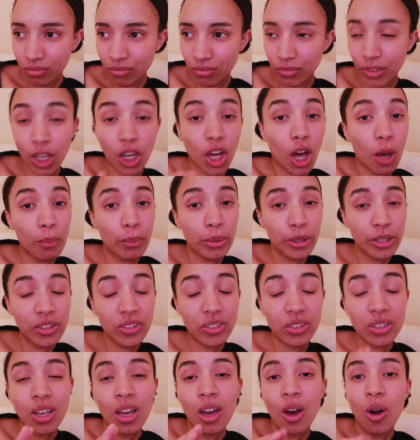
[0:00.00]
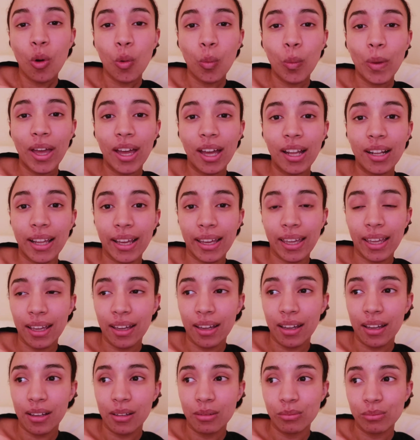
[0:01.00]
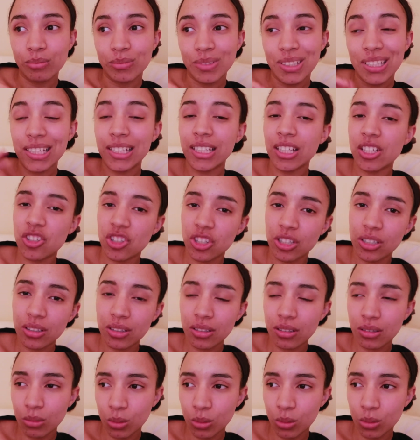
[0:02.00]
the campers were like teenagers,